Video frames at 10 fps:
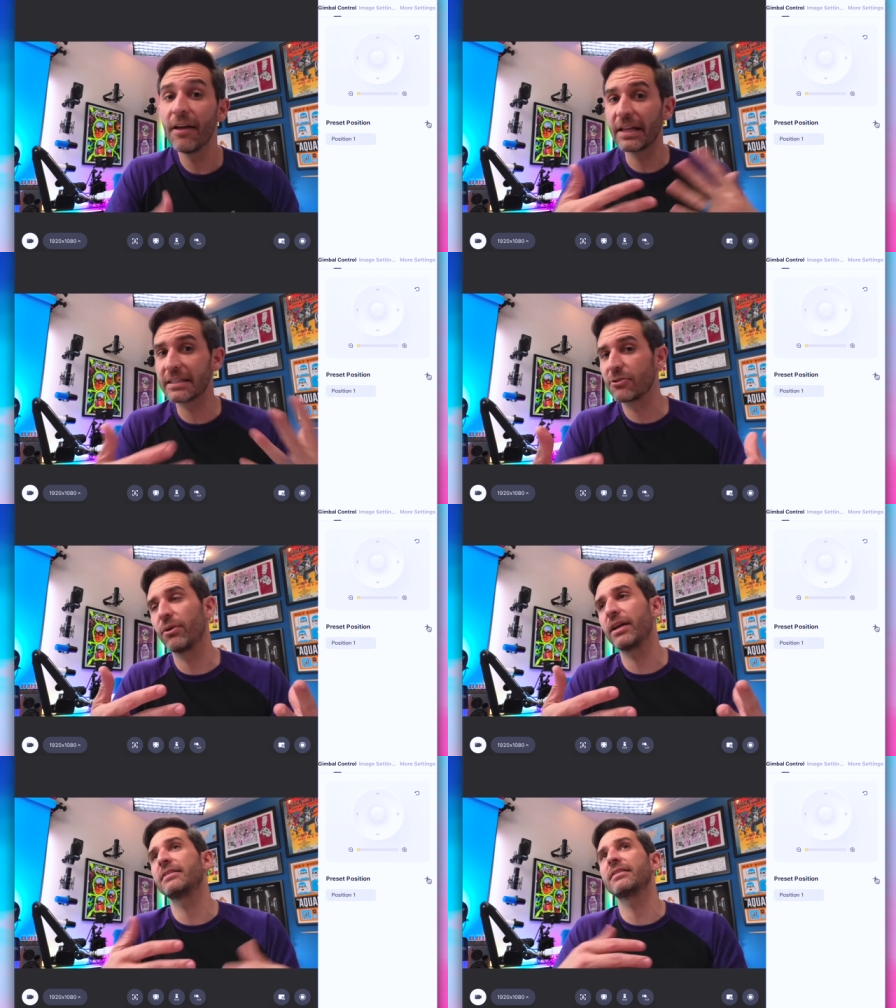That's
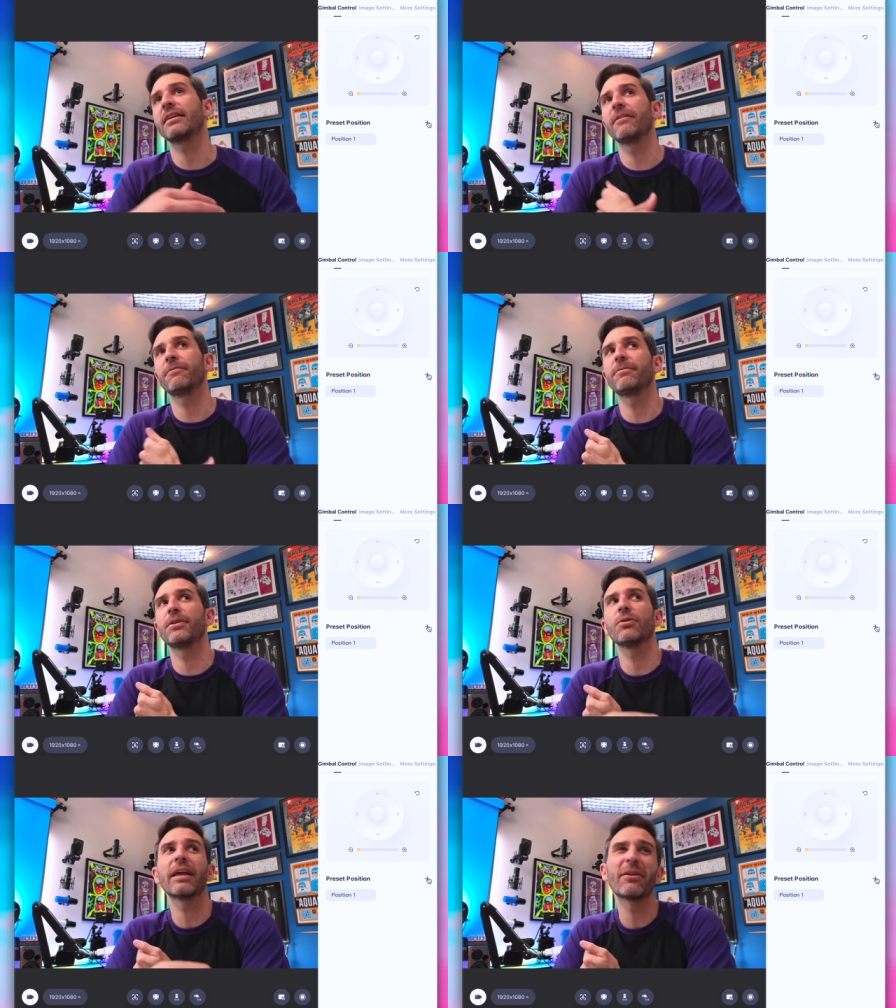great if,
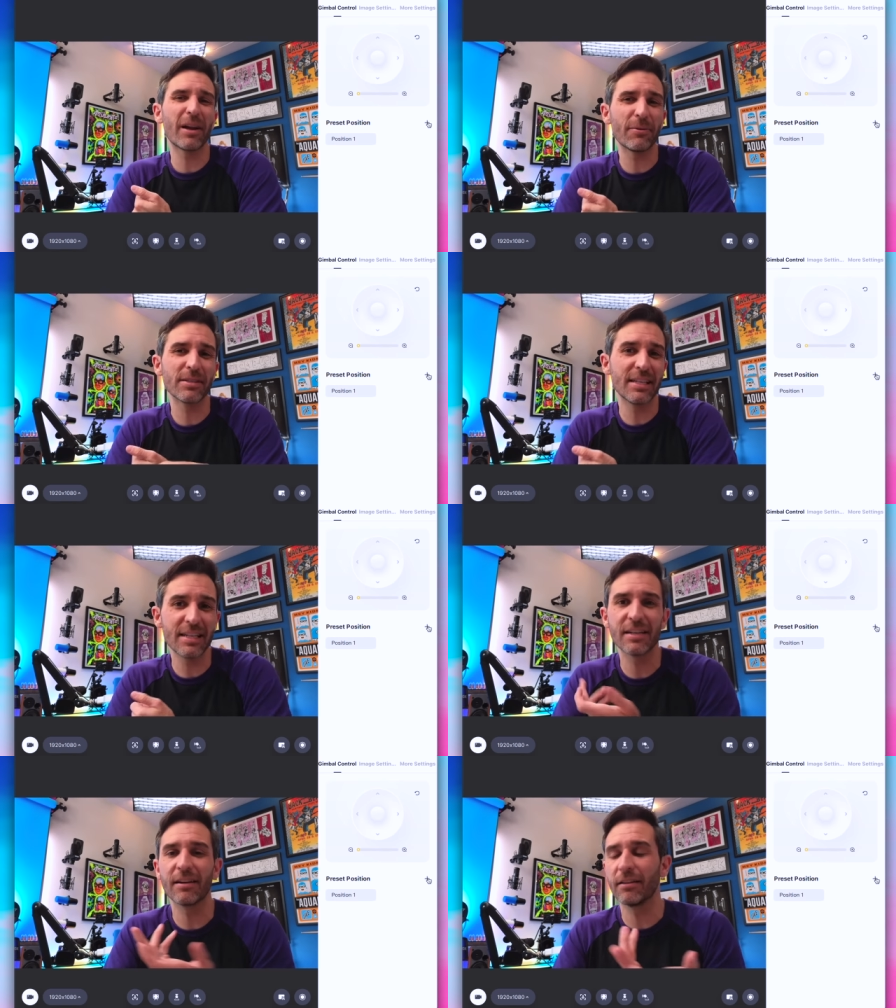you know, like when I was
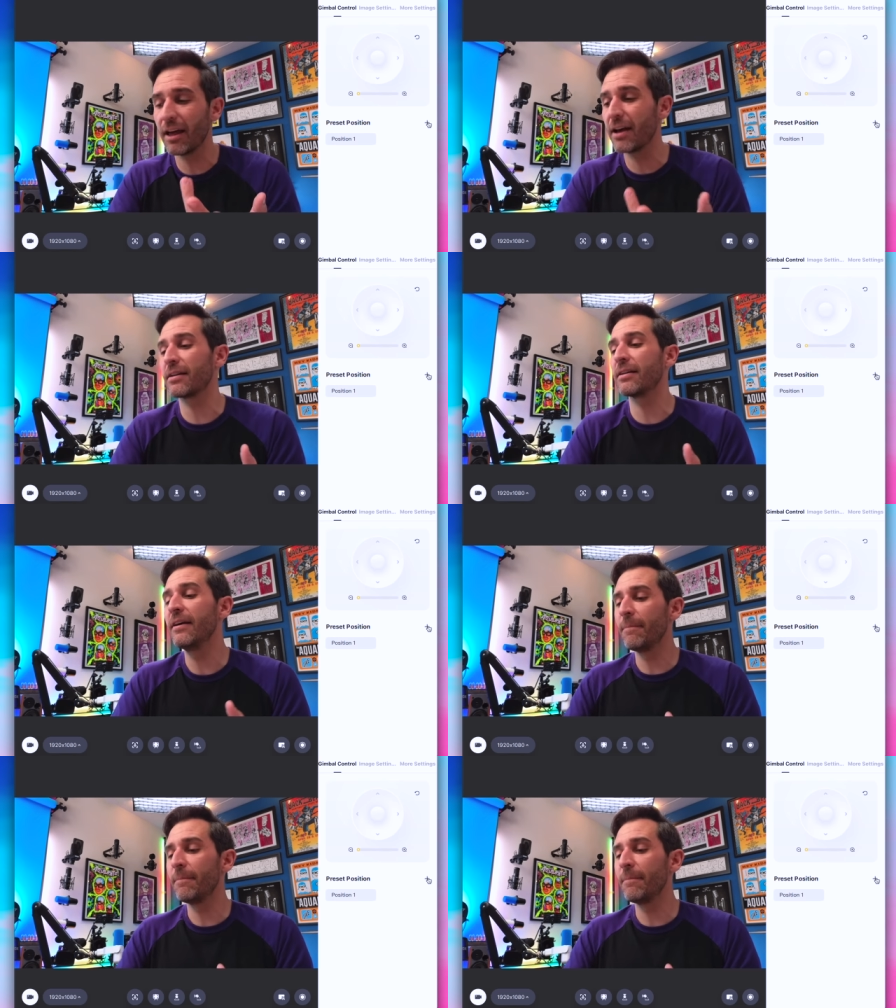teaching online,